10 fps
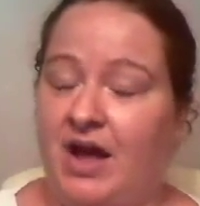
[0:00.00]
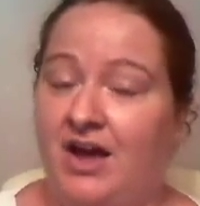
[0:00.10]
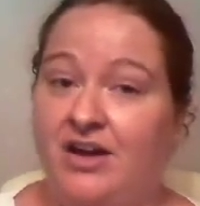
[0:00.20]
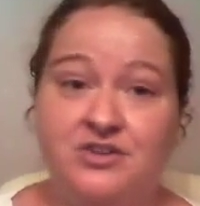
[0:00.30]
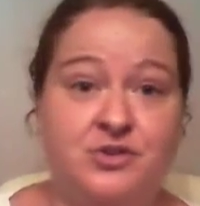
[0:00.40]

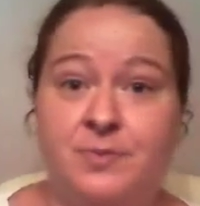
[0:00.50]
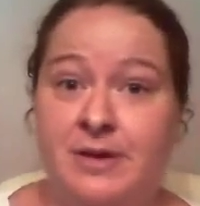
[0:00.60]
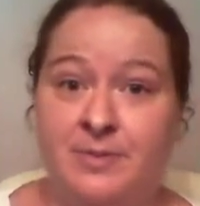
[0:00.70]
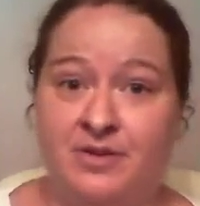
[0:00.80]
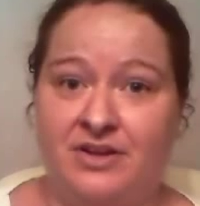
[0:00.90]
100
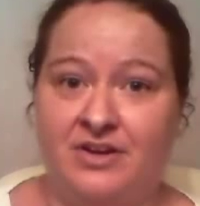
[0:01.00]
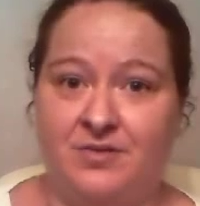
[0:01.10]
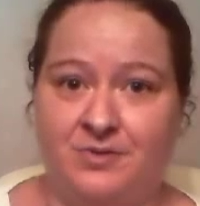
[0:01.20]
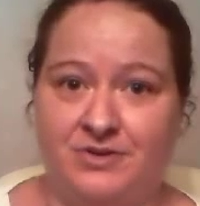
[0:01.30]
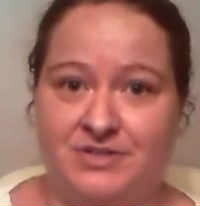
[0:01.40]
people in your
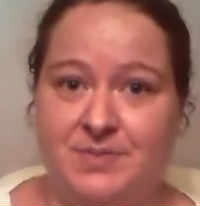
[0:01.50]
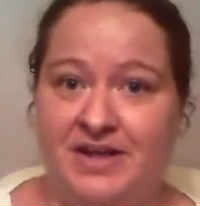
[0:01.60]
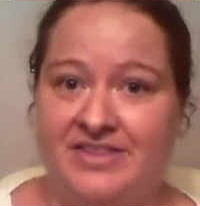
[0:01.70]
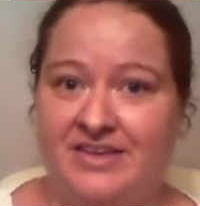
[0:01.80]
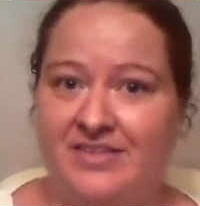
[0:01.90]
first
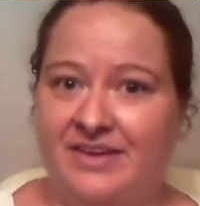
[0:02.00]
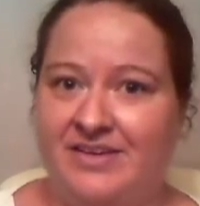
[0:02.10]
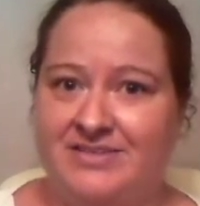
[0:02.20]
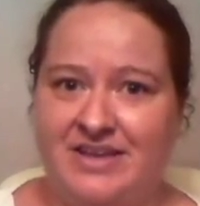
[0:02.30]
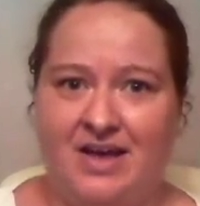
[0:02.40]
month and they
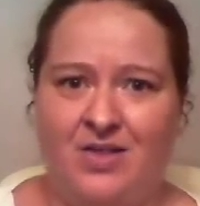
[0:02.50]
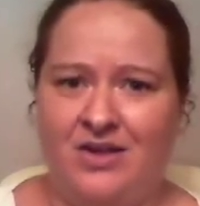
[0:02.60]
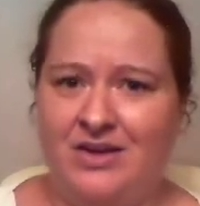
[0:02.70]
sell